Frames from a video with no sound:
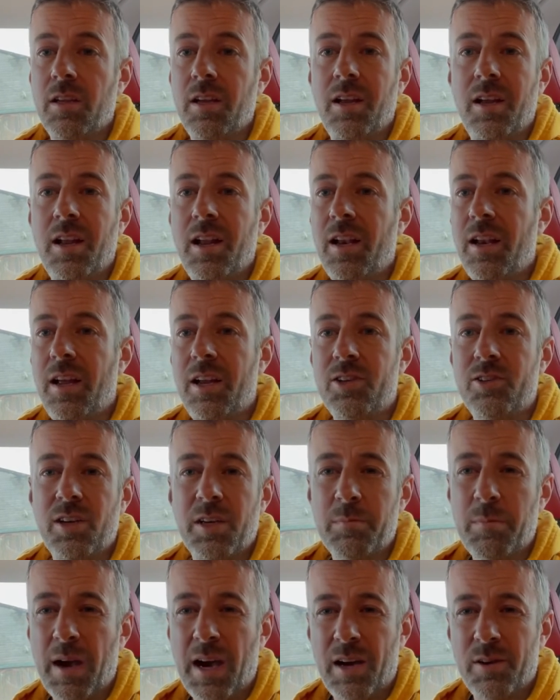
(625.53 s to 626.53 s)

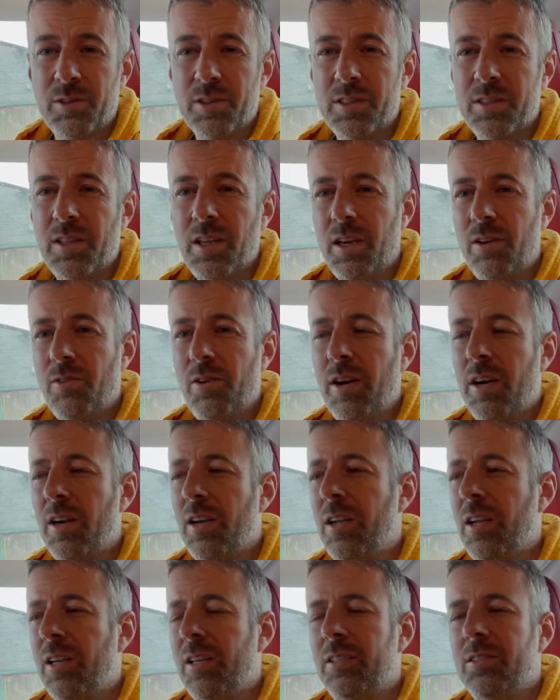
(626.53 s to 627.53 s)
Electric power steering
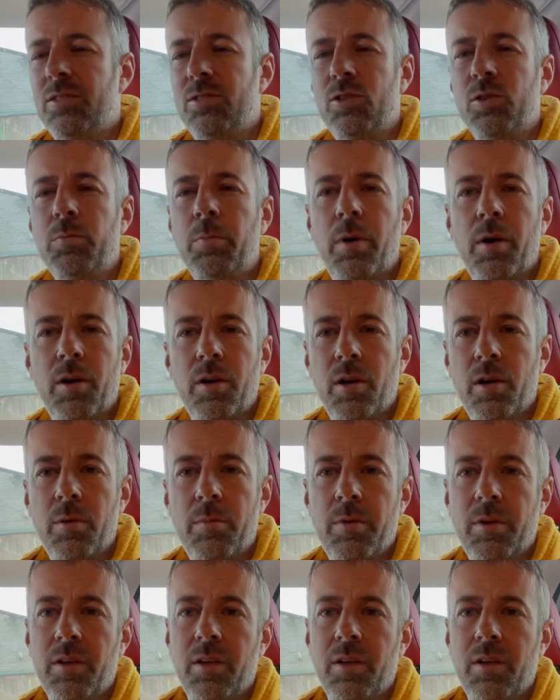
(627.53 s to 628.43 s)
is superb.